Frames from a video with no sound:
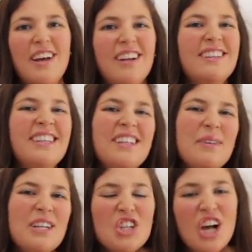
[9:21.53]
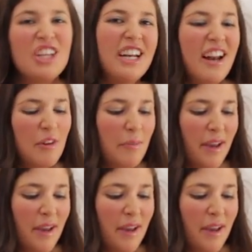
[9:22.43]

You got a little bit of chocolate in every